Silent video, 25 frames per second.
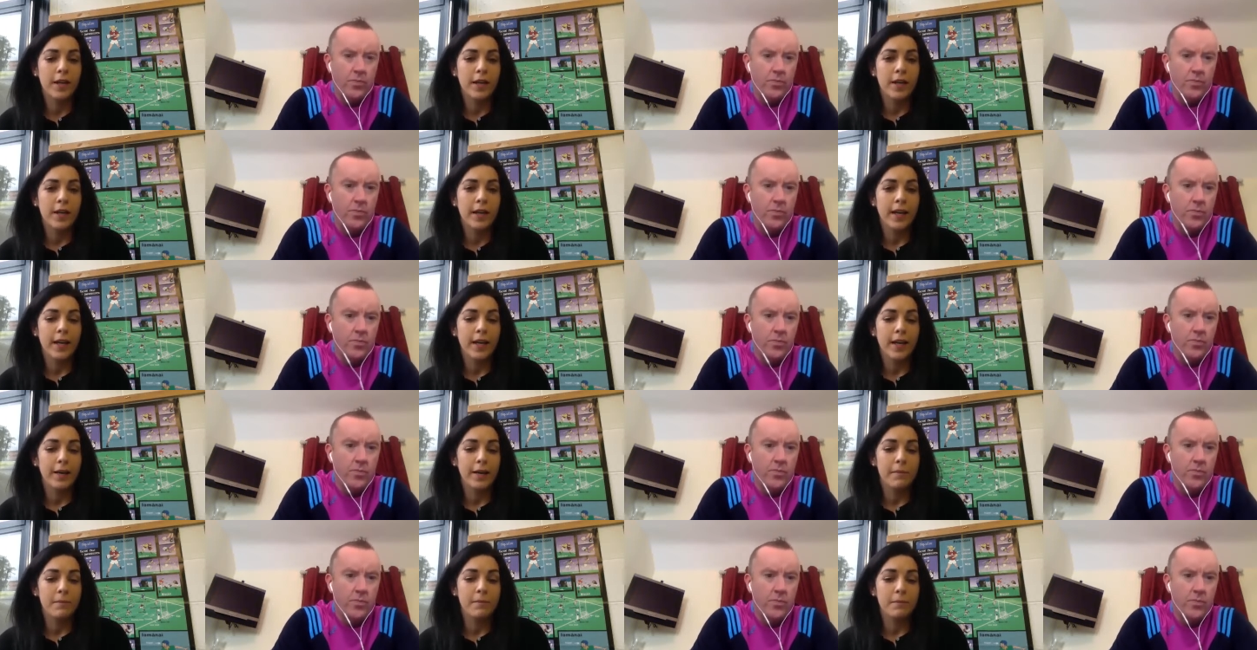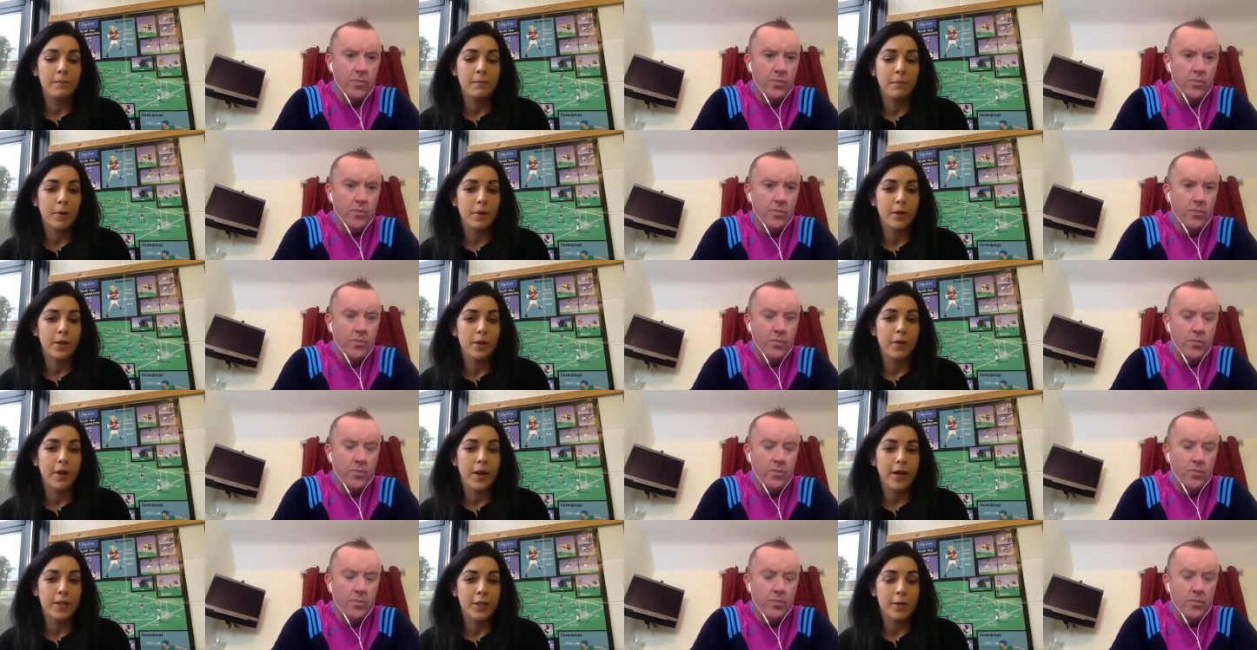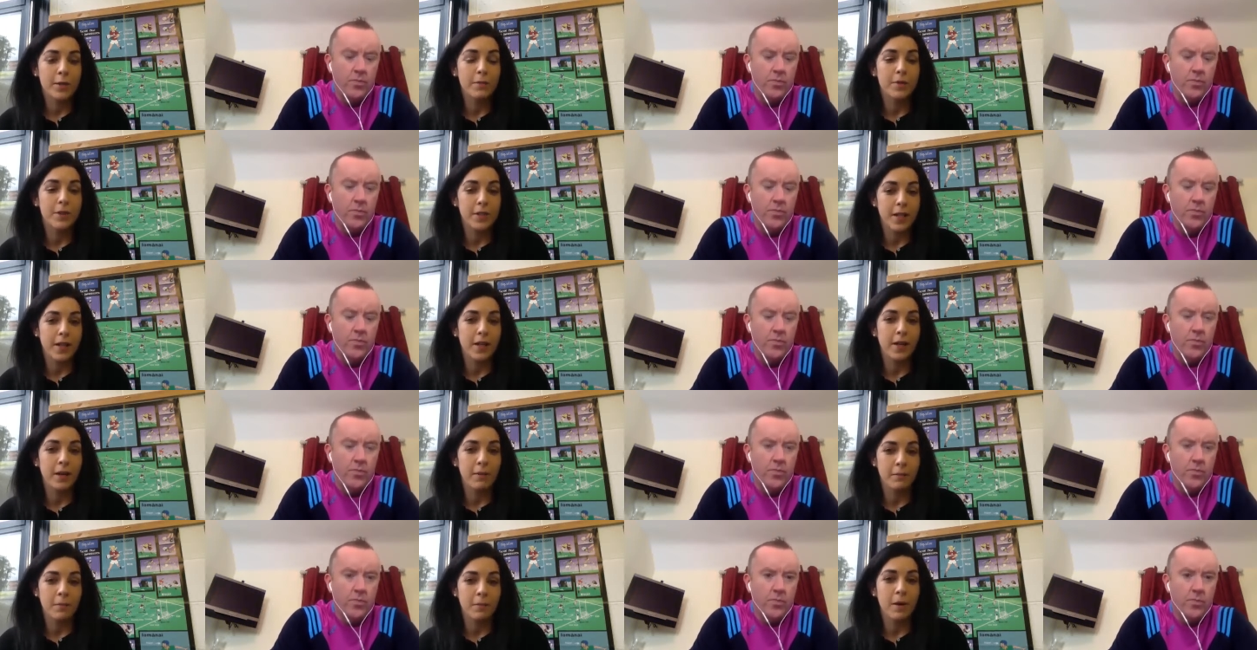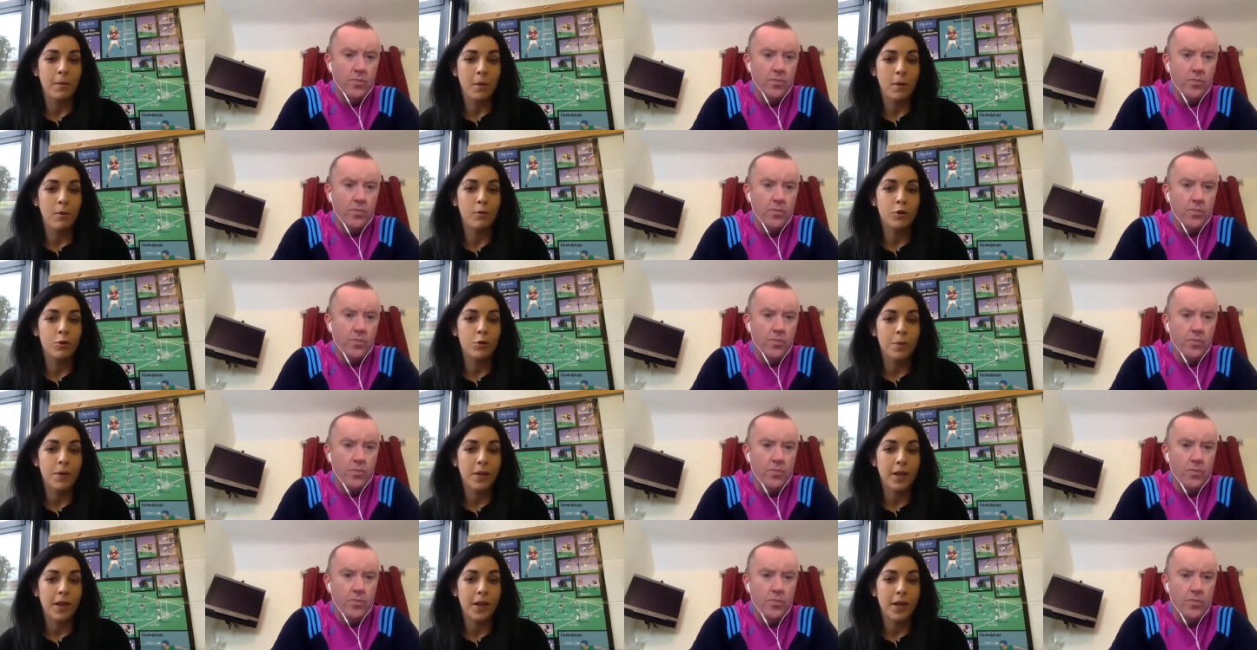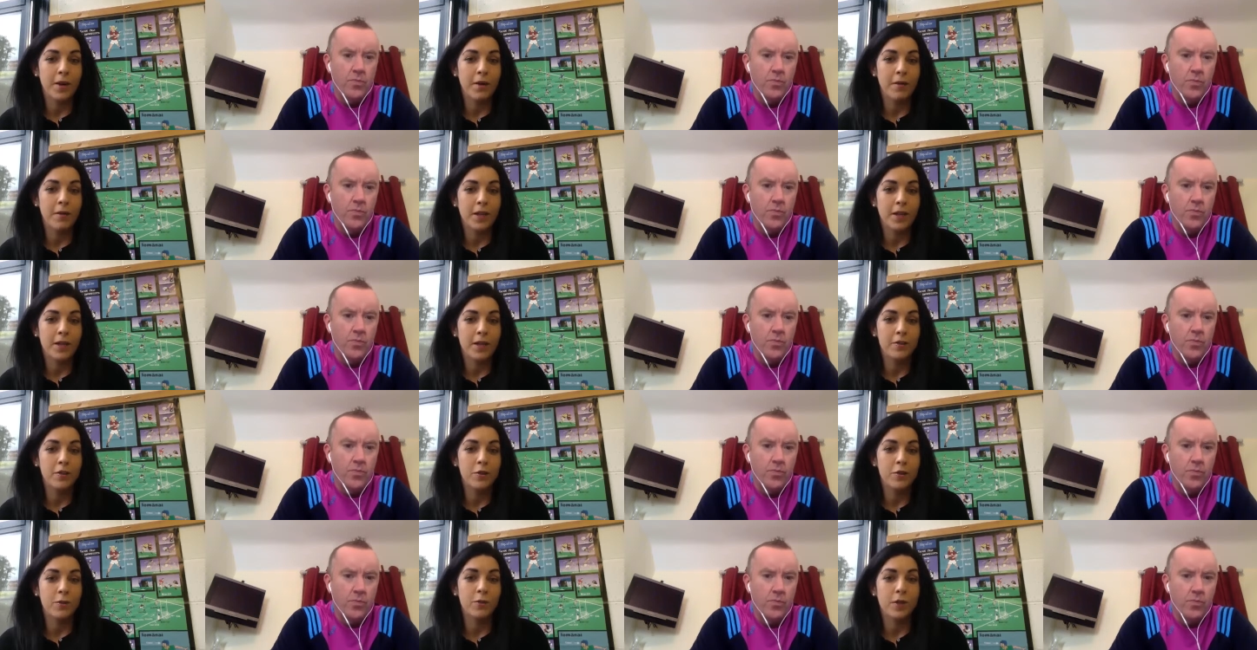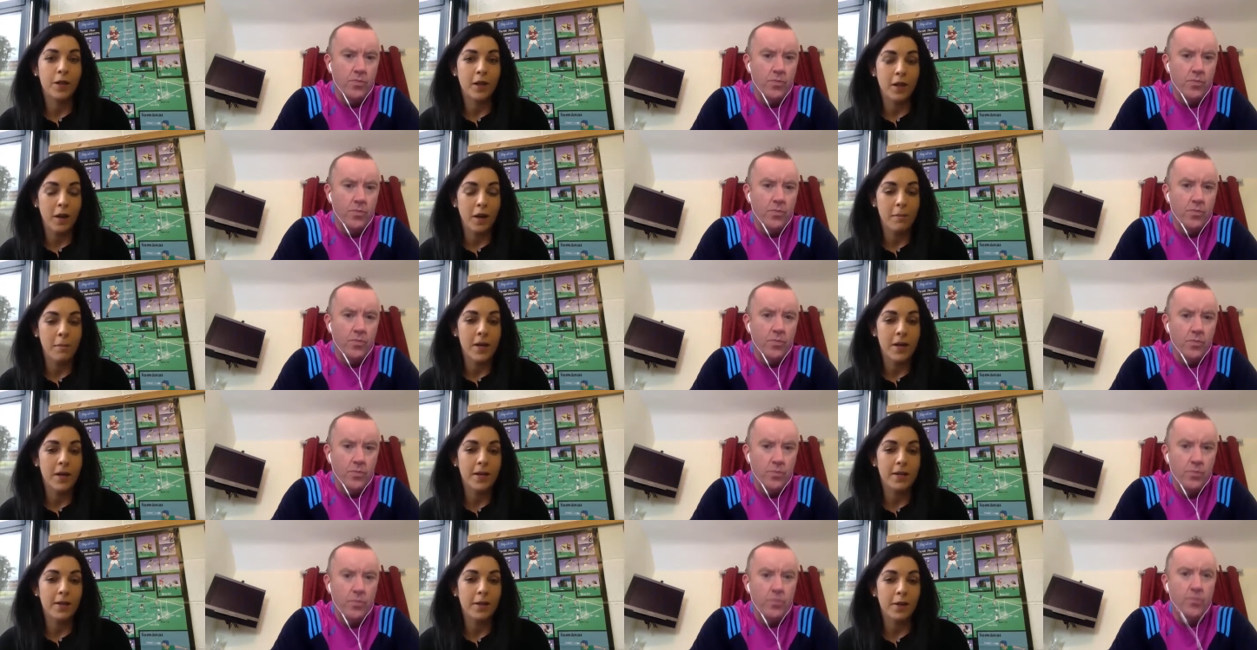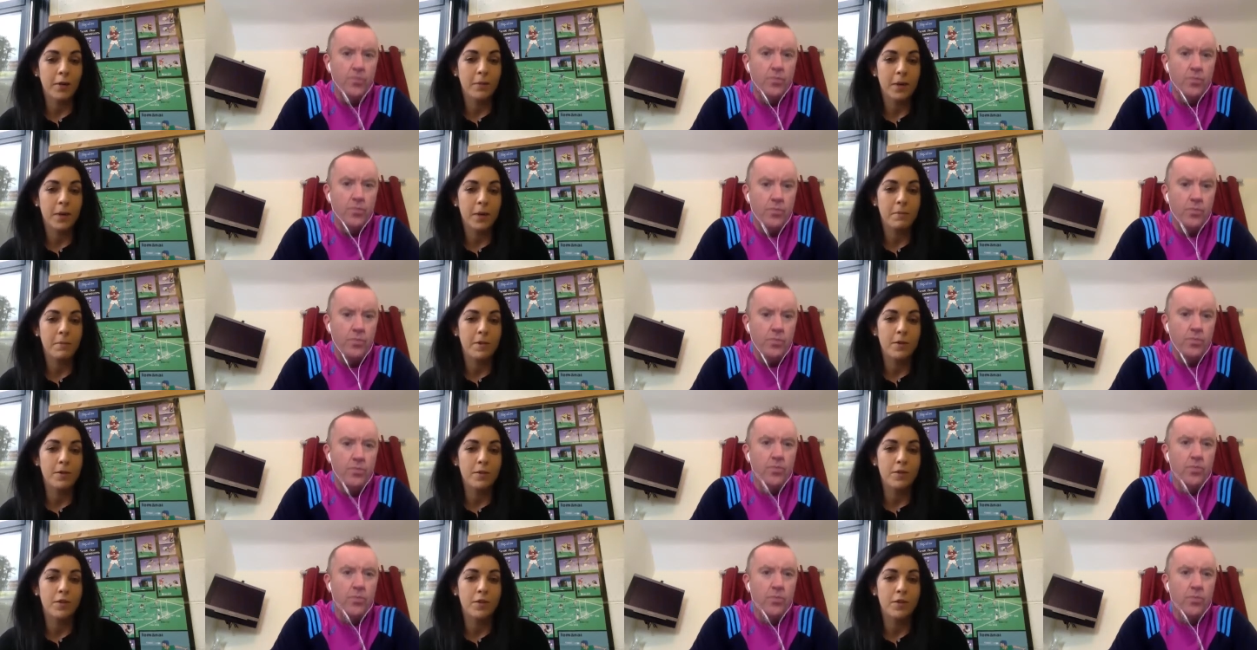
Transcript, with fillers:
Speaker 1: um, putting their hands up and saying I'm I'm going to be there and I'll do it and I'll make the commitment.